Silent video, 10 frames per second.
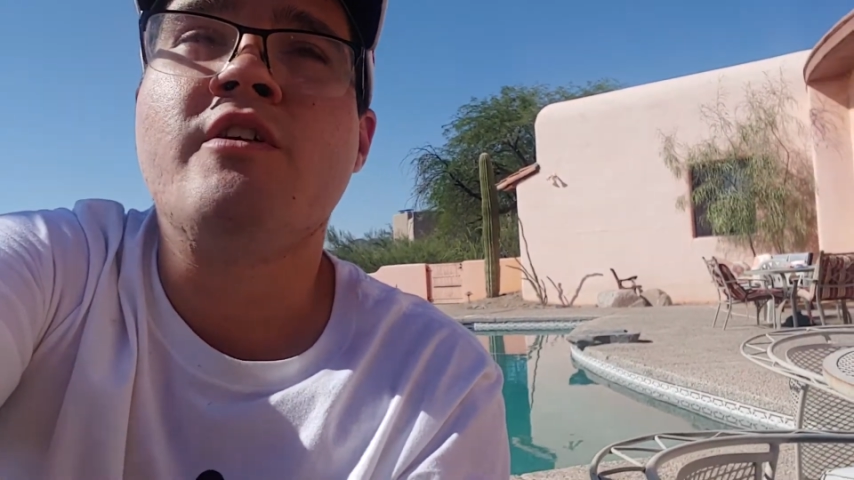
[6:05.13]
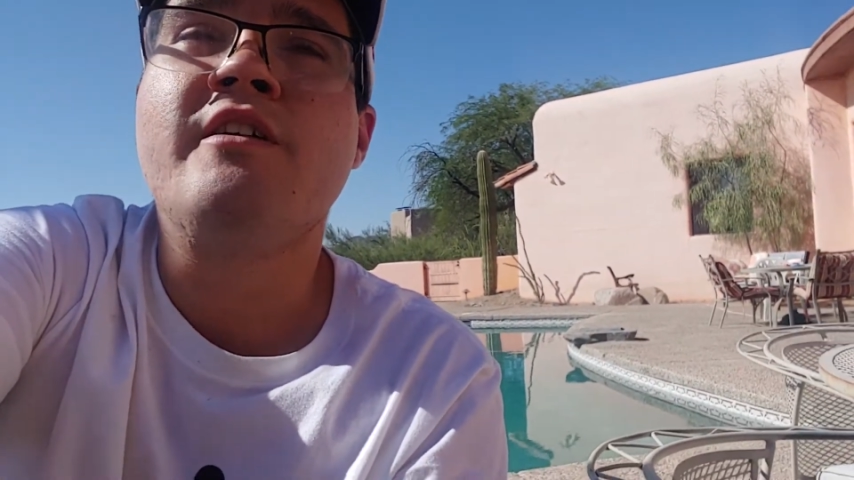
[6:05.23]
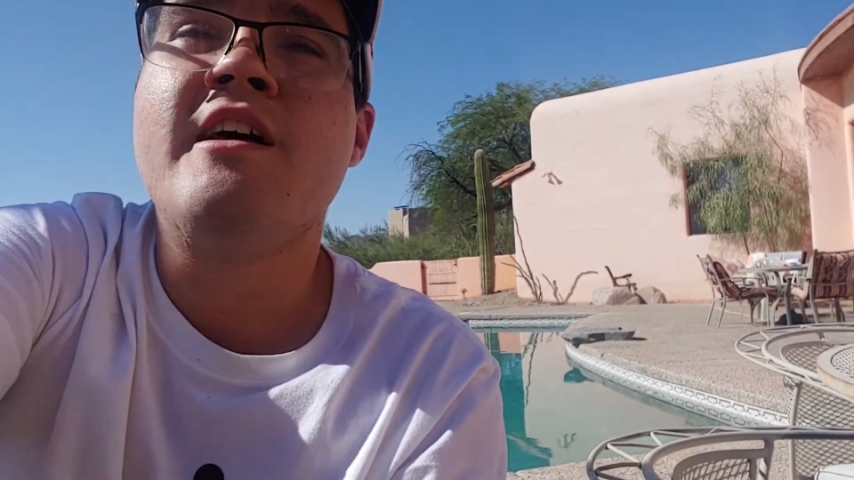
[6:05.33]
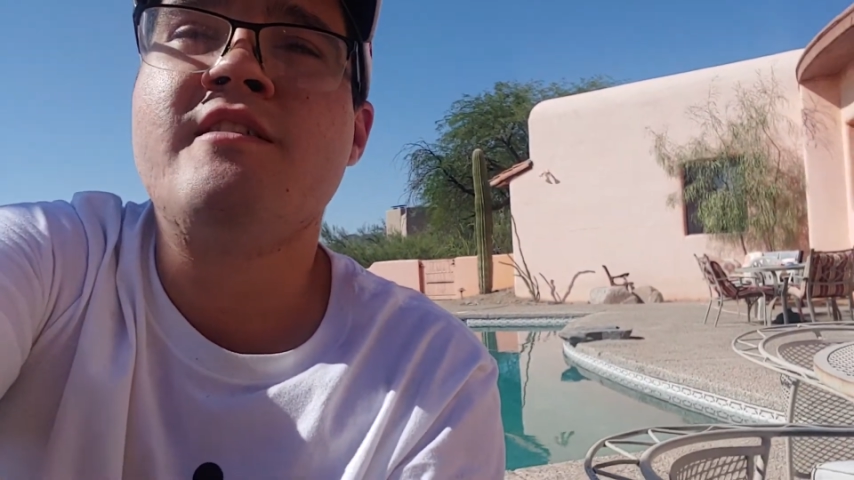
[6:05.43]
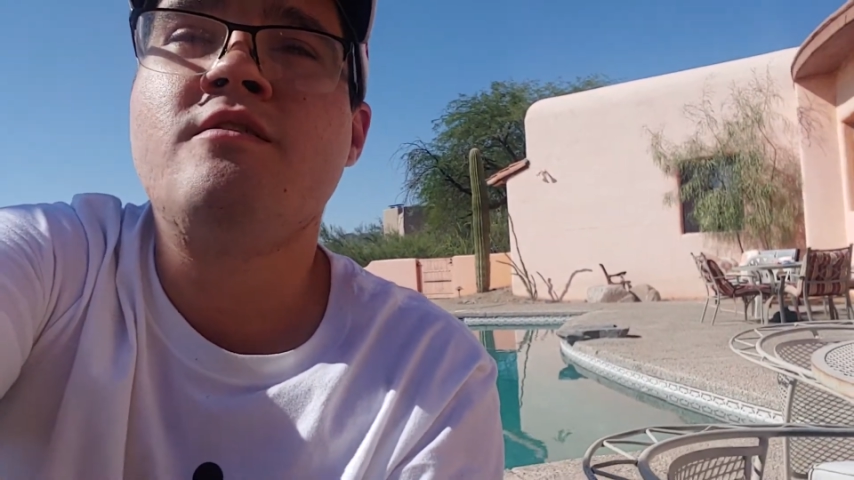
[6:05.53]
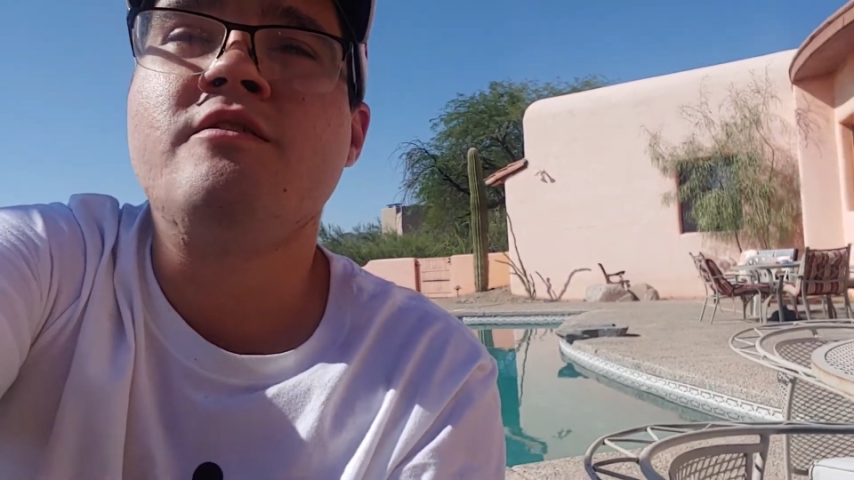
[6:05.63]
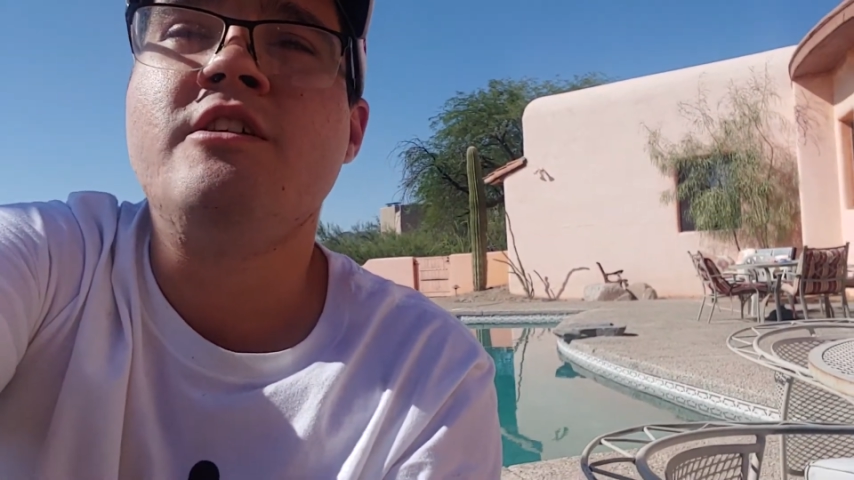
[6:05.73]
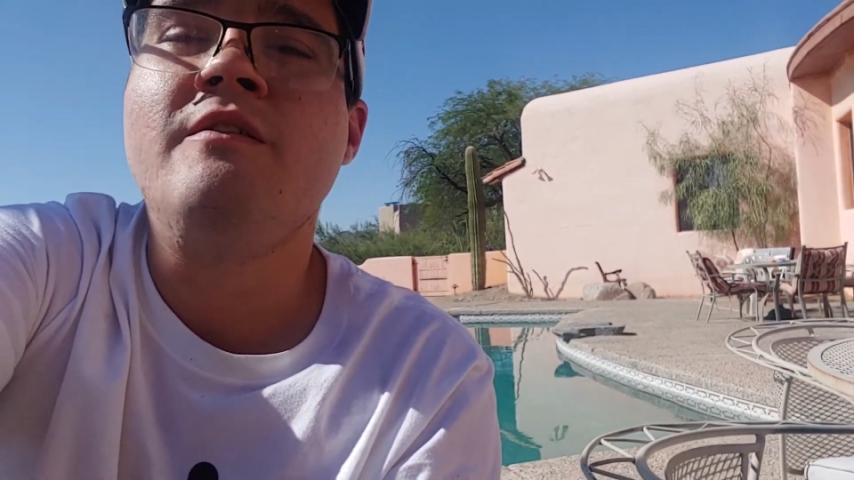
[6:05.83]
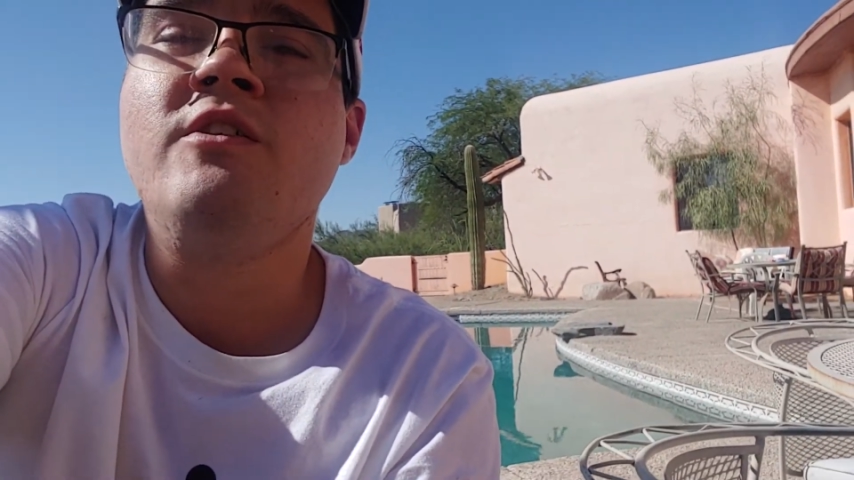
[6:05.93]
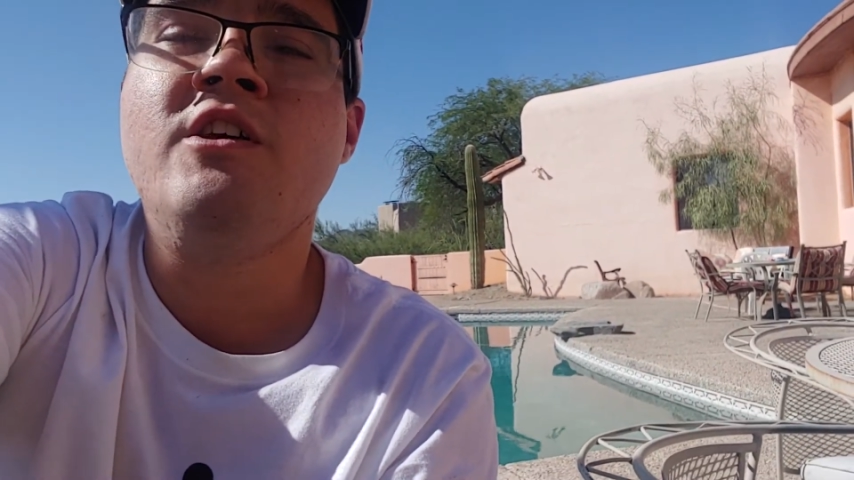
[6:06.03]
on national
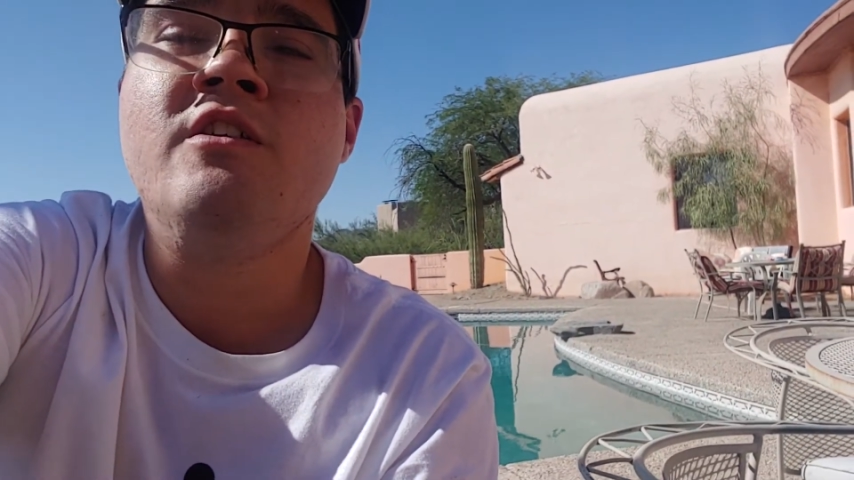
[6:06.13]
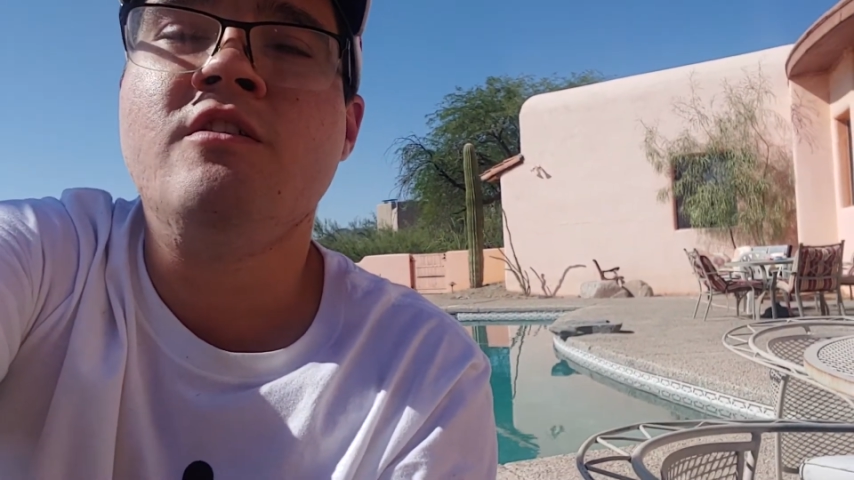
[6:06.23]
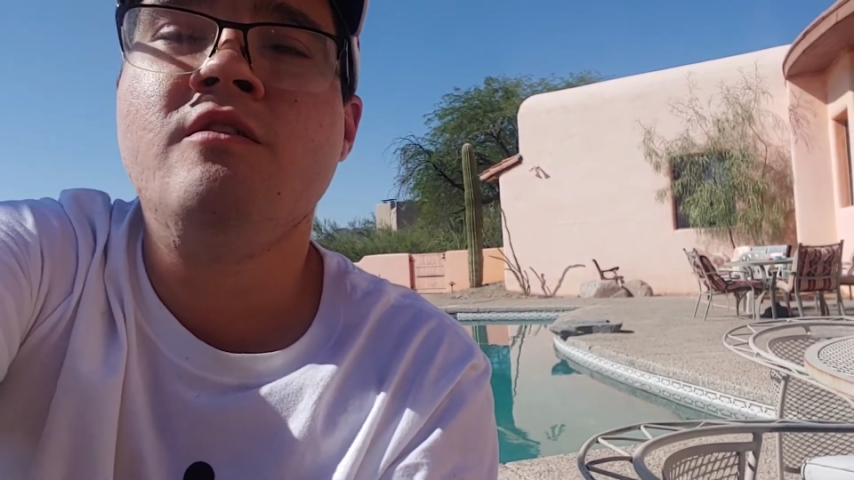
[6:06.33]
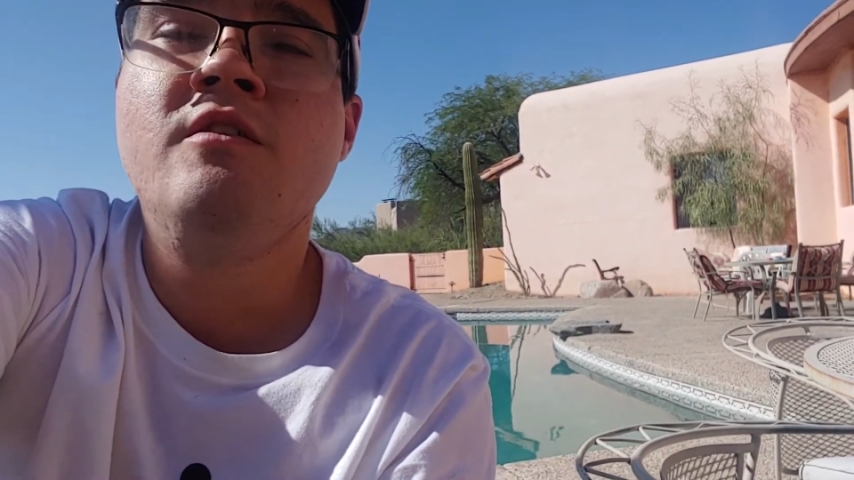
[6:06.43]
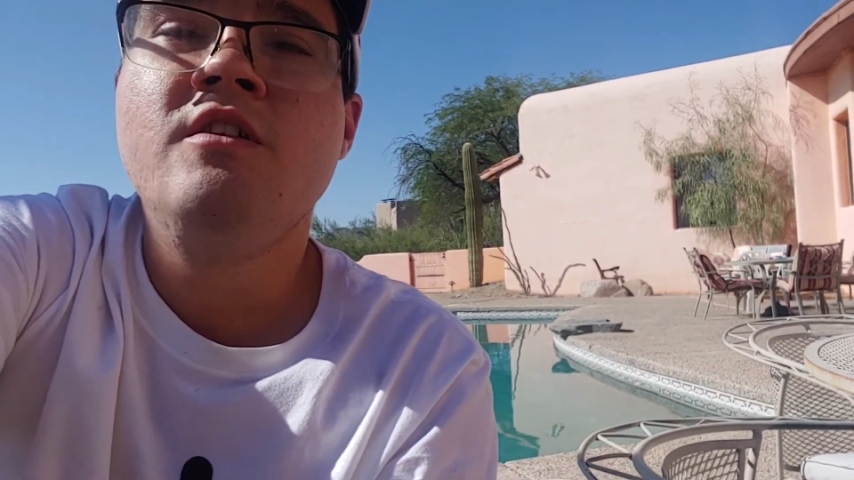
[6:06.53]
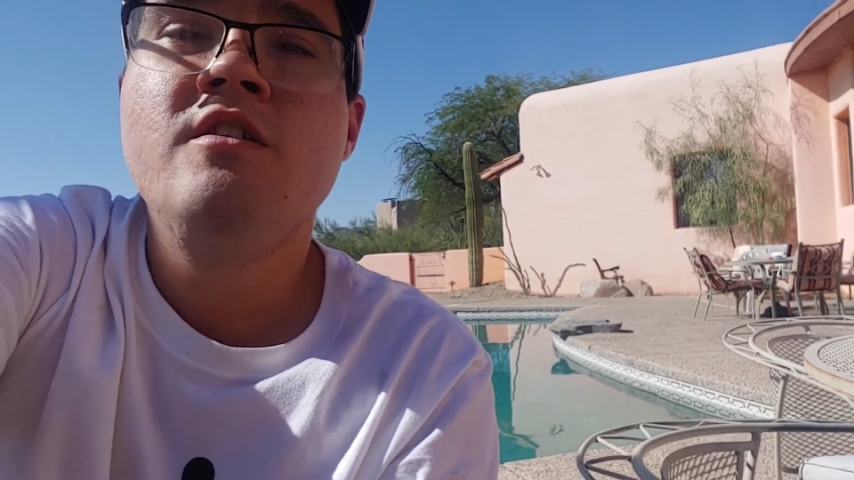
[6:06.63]
TV or